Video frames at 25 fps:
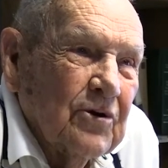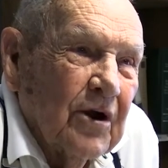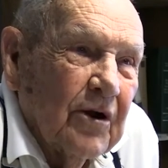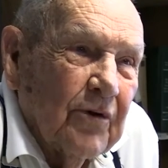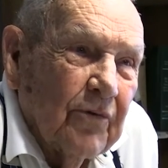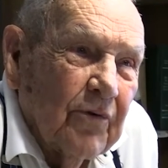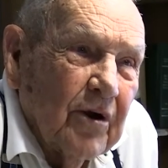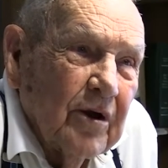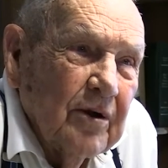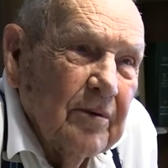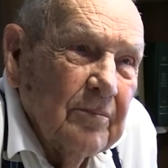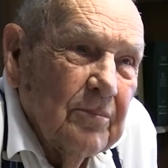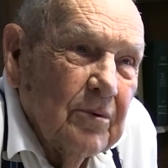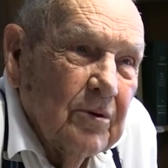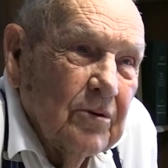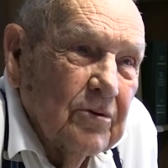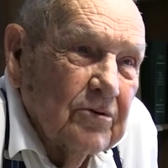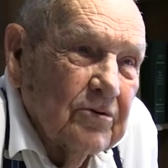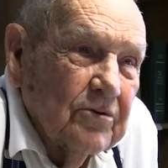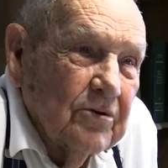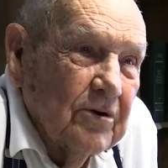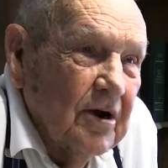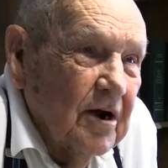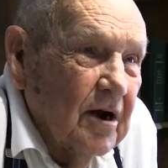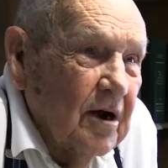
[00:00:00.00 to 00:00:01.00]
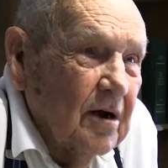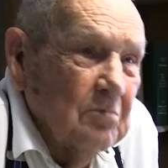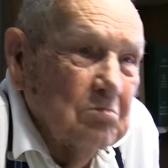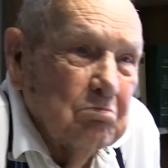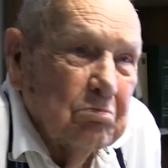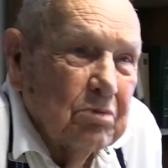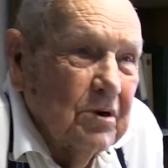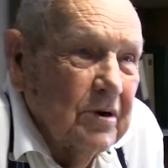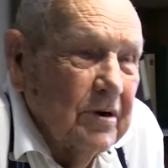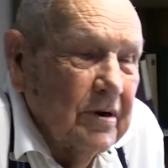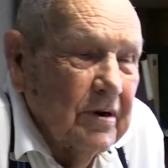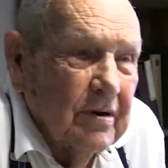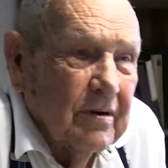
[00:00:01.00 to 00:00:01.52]
A rainbow trout,
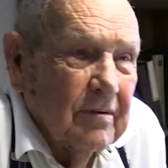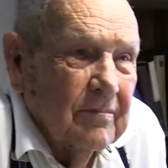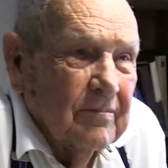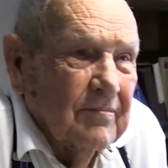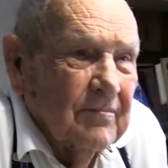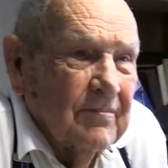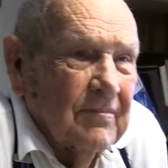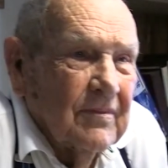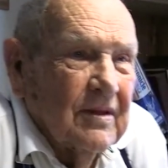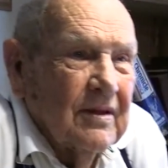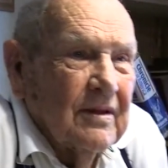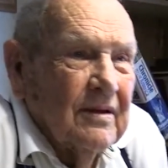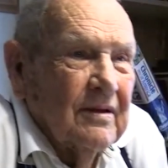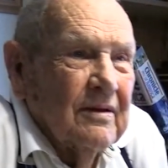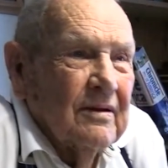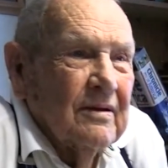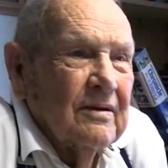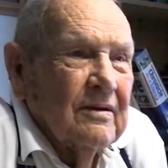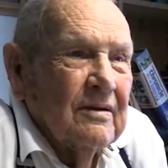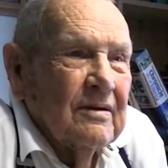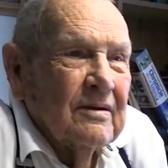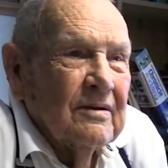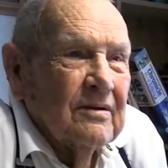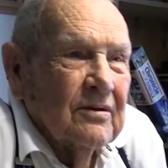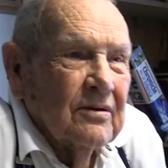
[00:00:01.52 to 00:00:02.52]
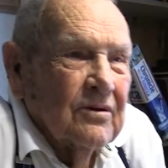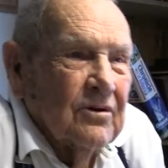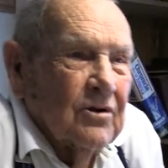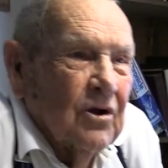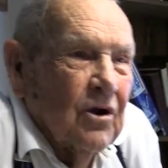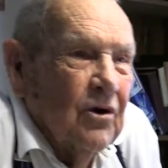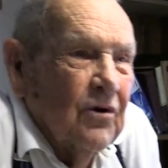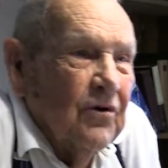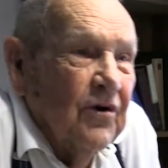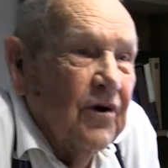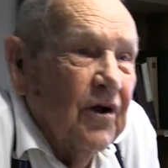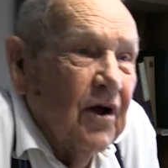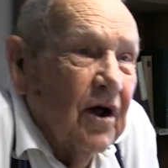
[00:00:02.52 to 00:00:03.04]
plenty.
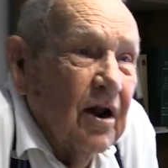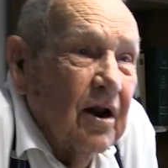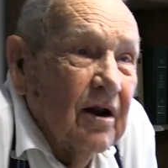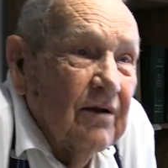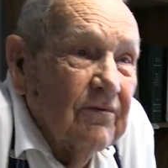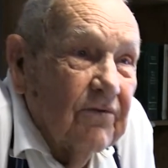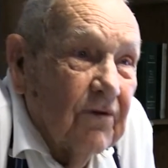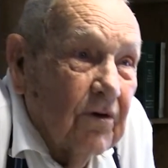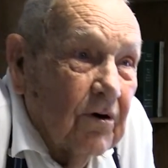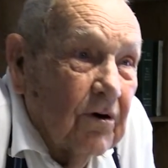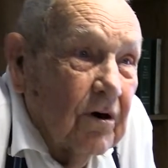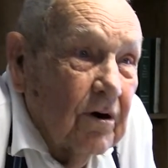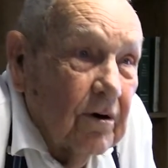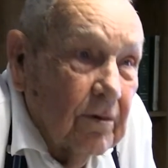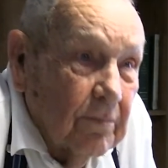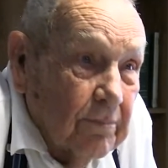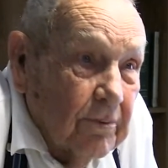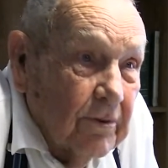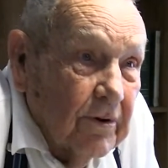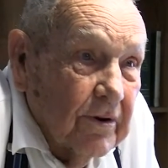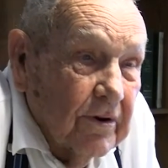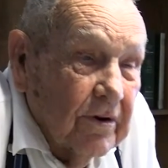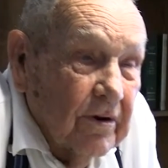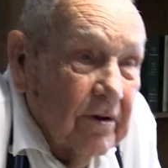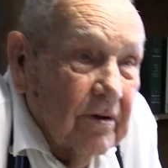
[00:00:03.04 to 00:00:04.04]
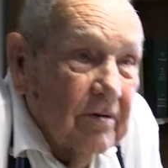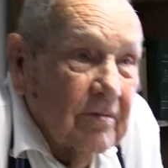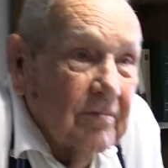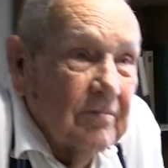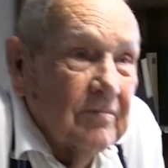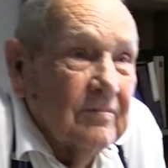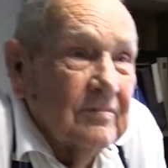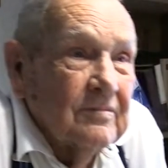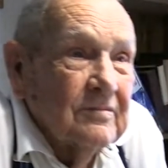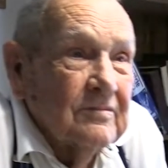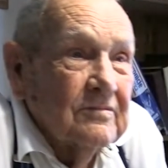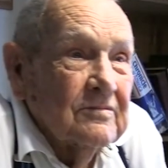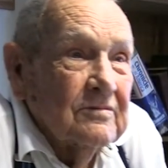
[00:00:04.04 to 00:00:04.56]
Dolly Varden, plenty.
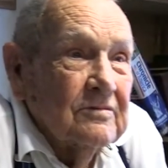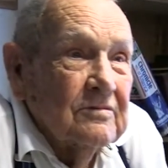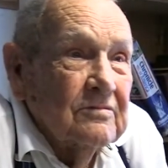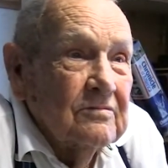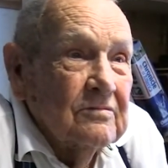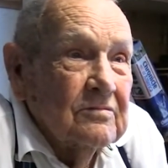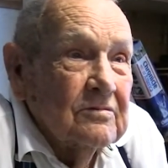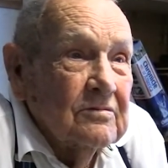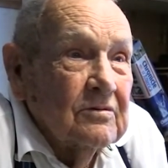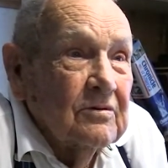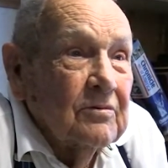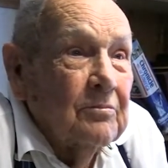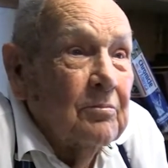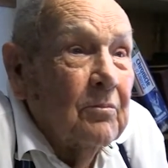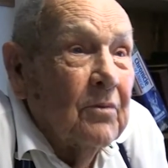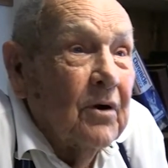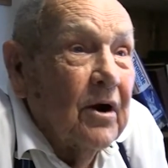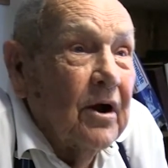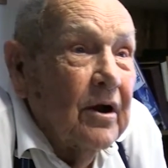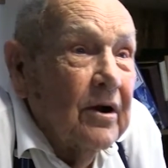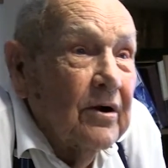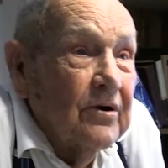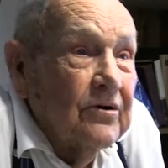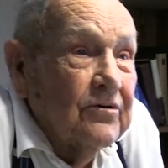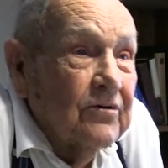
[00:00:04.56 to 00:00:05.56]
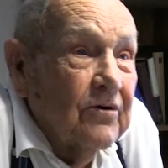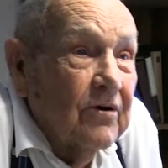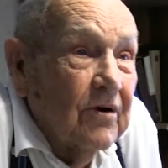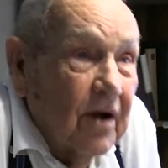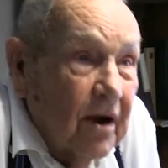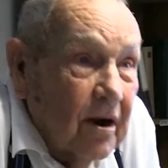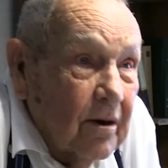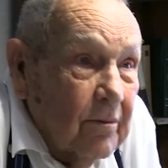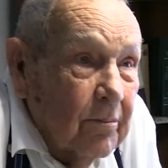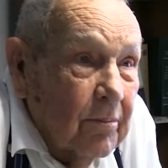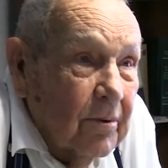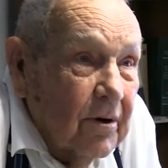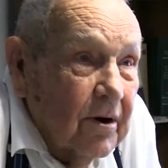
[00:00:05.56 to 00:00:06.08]
Brown
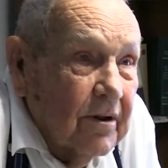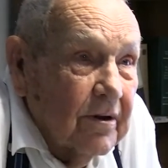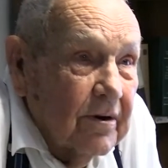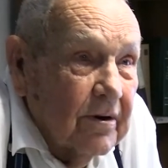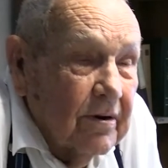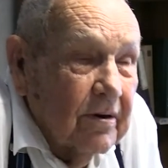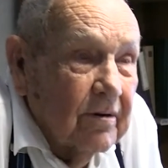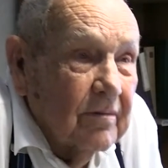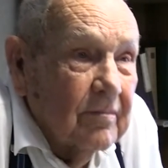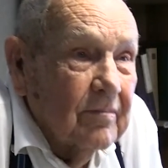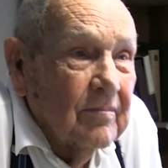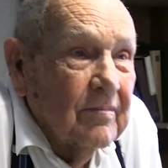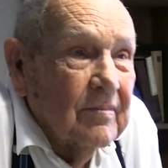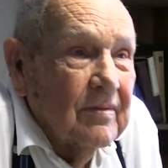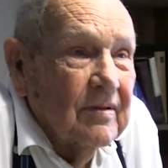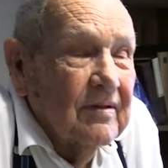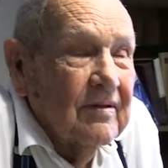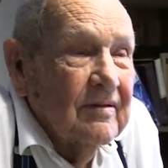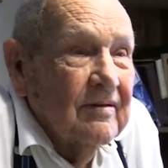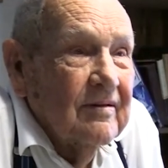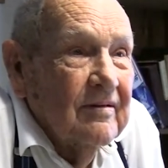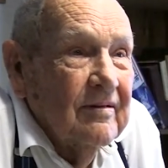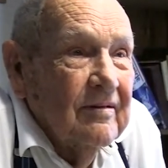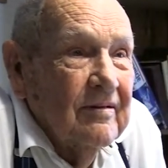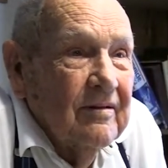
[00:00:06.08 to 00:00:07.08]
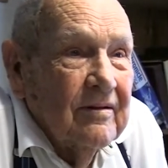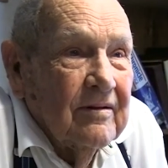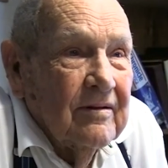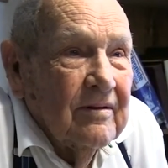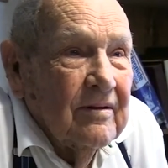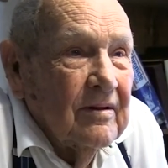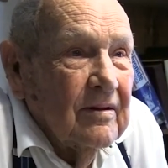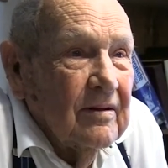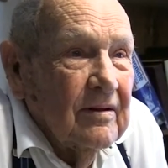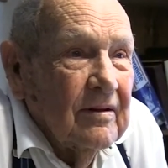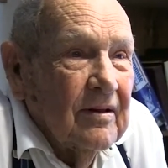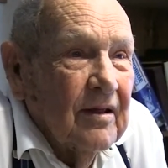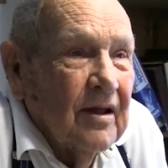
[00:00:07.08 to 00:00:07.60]
trout, plenty.
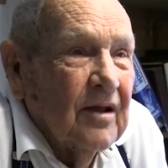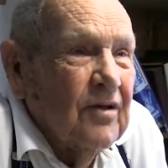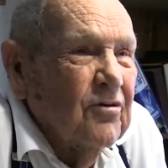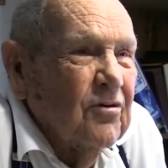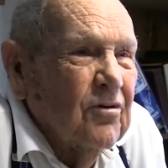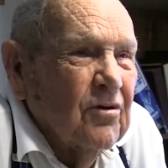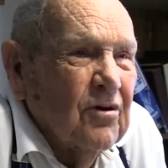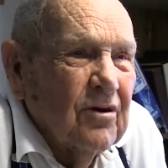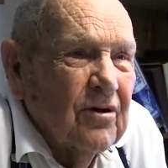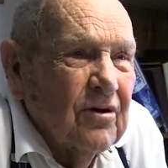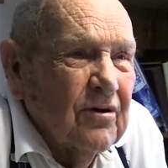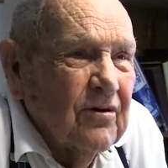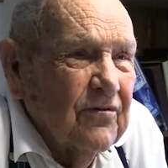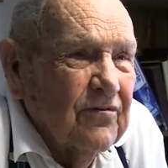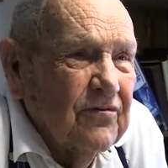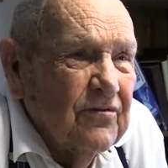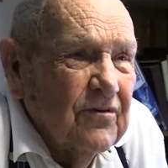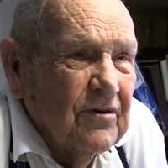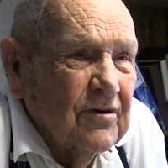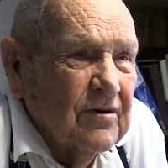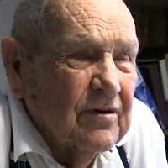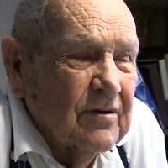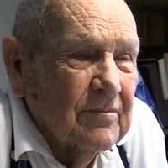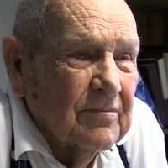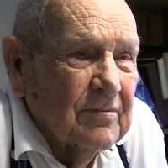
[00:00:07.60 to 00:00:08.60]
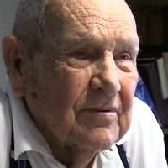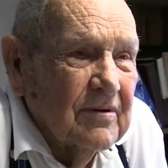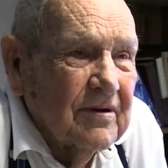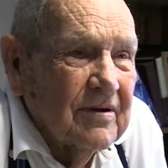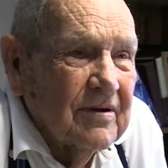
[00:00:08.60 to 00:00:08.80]
They was of fishing.